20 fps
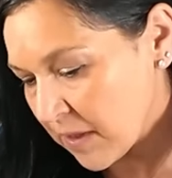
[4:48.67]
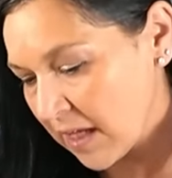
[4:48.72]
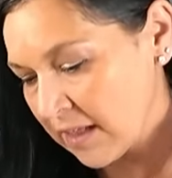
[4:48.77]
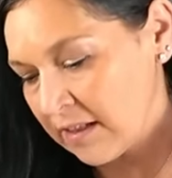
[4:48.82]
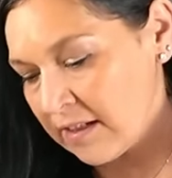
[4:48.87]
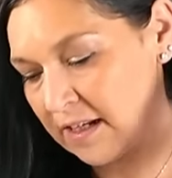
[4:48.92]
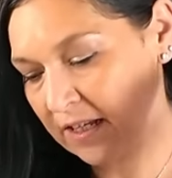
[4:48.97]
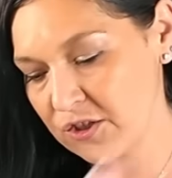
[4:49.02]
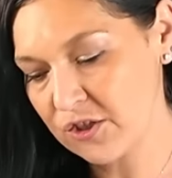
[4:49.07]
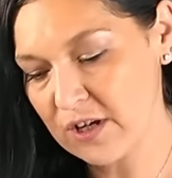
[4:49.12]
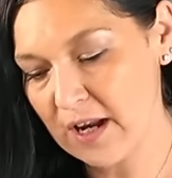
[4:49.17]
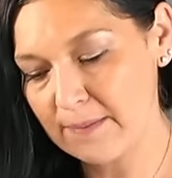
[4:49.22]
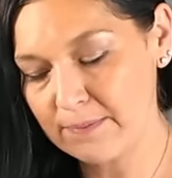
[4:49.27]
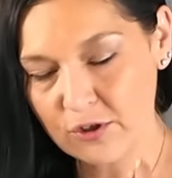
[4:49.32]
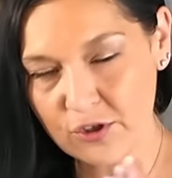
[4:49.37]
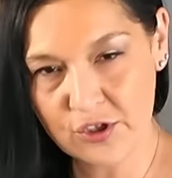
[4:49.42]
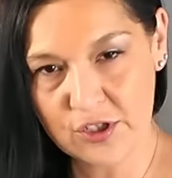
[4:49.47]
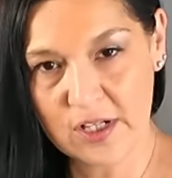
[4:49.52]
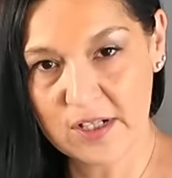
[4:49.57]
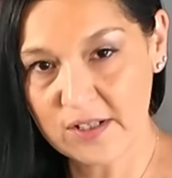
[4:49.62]
and the next
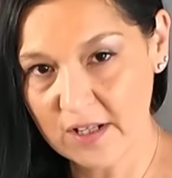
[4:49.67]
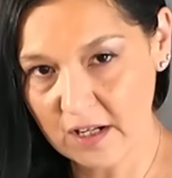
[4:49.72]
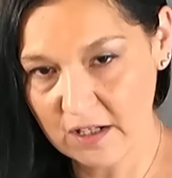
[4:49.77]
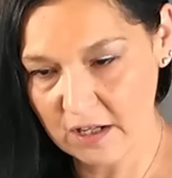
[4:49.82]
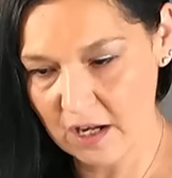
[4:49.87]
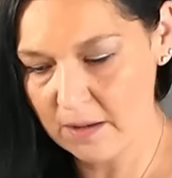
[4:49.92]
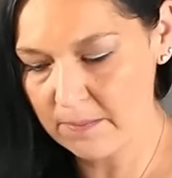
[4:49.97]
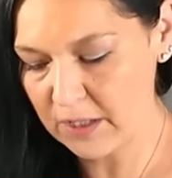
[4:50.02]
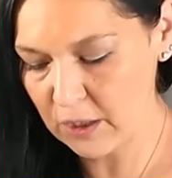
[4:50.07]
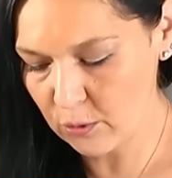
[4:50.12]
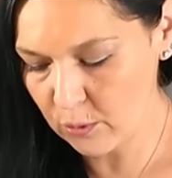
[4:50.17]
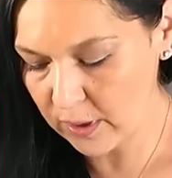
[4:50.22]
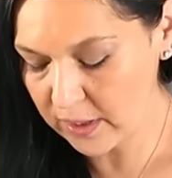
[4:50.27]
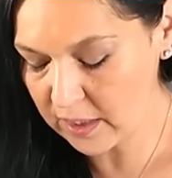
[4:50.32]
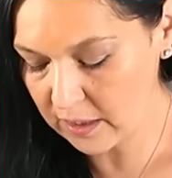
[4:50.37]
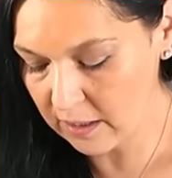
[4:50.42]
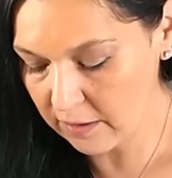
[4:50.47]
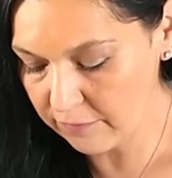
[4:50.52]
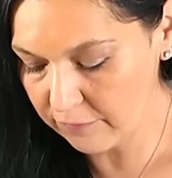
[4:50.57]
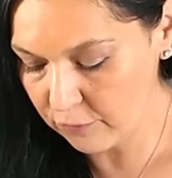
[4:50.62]
chapter is just not coming
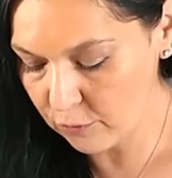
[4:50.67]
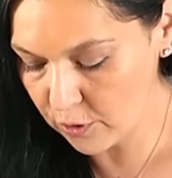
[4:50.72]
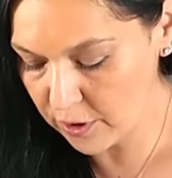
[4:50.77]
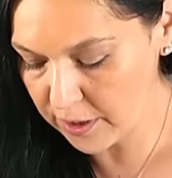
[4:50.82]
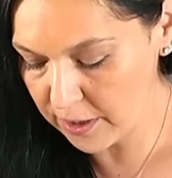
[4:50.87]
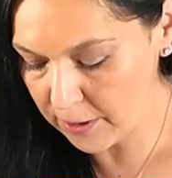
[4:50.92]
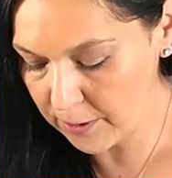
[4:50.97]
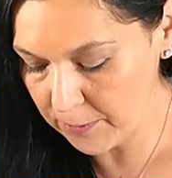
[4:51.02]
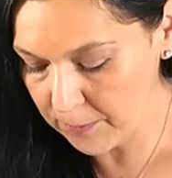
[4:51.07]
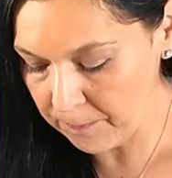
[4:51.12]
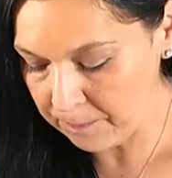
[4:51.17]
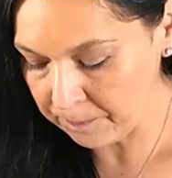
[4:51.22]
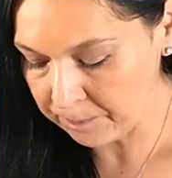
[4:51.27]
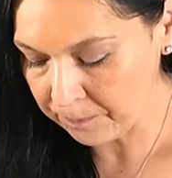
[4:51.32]
quick enough for you.